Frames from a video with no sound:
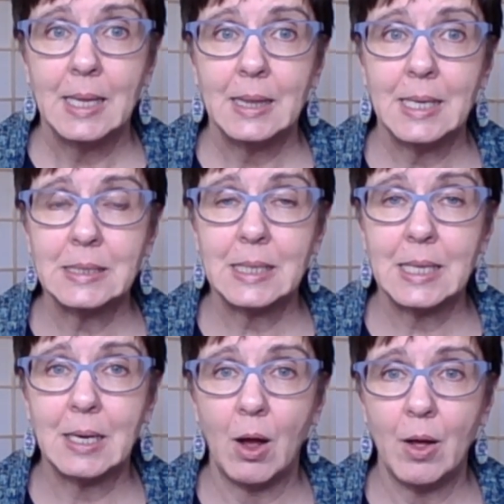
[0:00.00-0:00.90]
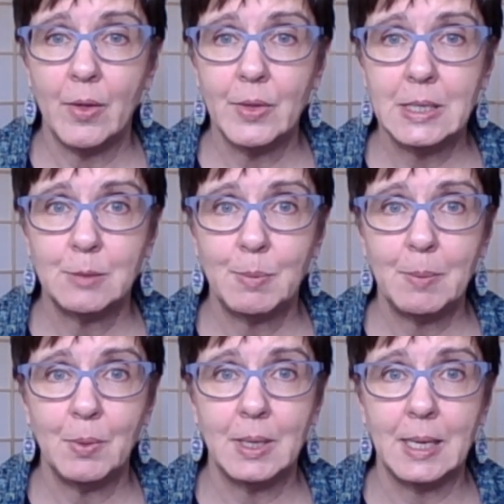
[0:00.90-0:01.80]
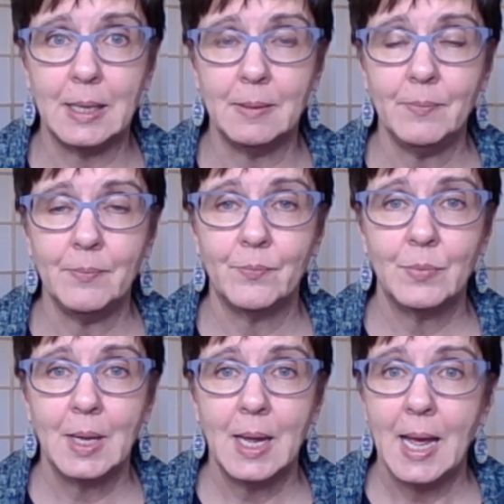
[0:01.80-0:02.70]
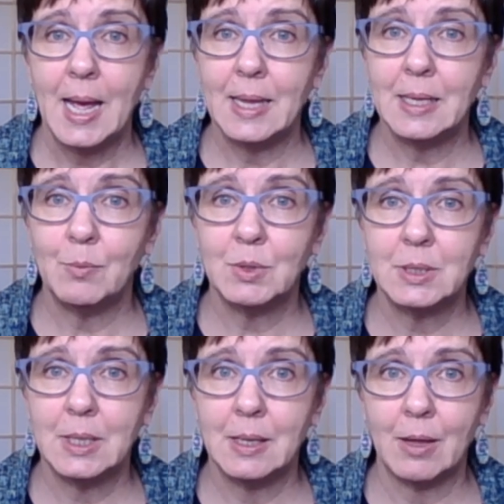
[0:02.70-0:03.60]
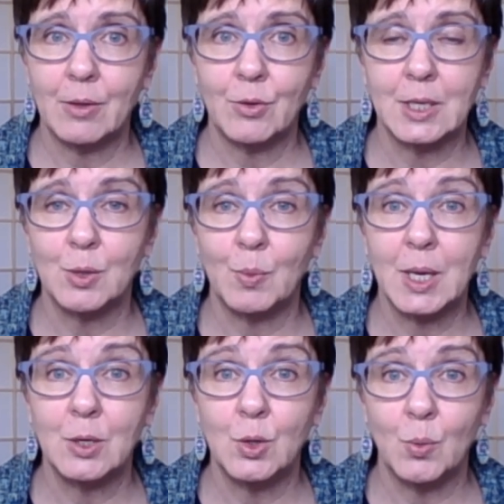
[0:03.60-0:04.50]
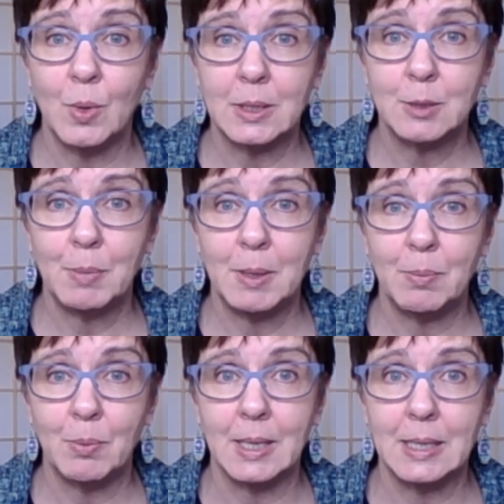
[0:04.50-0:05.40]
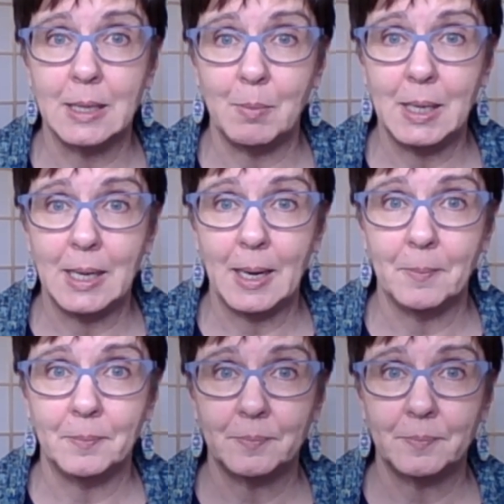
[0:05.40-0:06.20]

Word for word: Let's let all these people in, and then we'll see the other things that we can do once people are in the meeting.